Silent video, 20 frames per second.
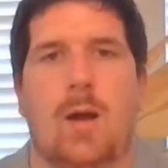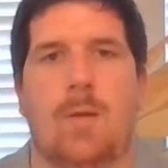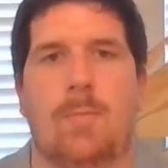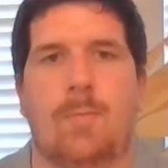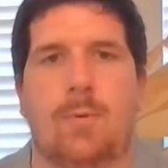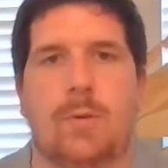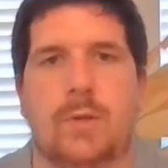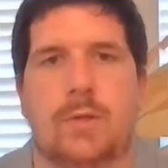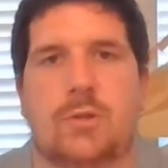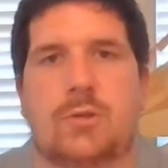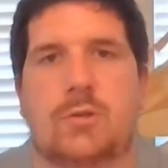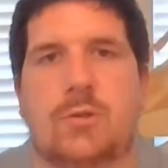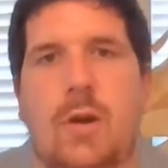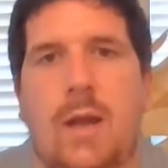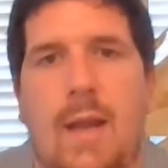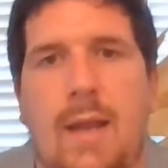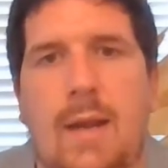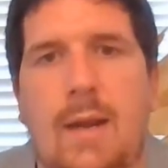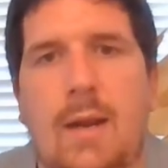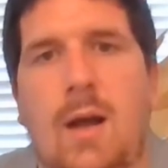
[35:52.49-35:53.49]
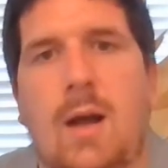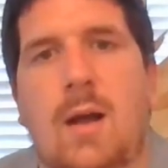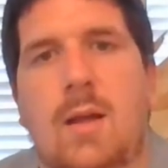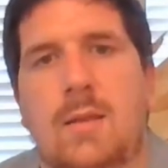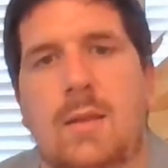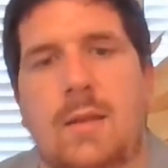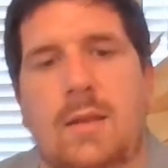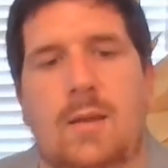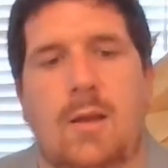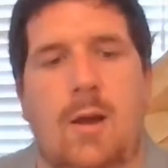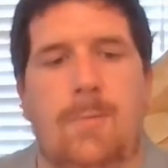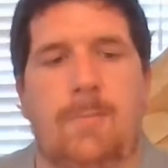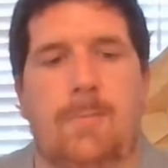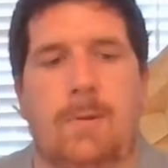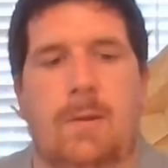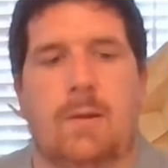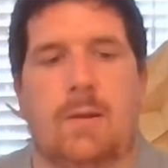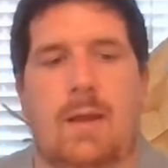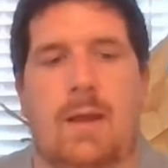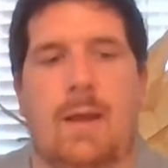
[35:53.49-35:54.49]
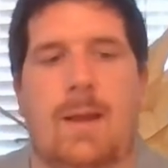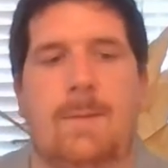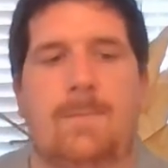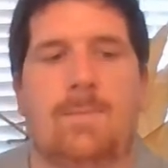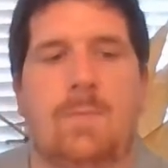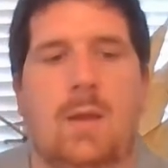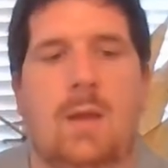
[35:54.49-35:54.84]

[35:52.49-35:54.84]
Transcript: put strain on the company, okay?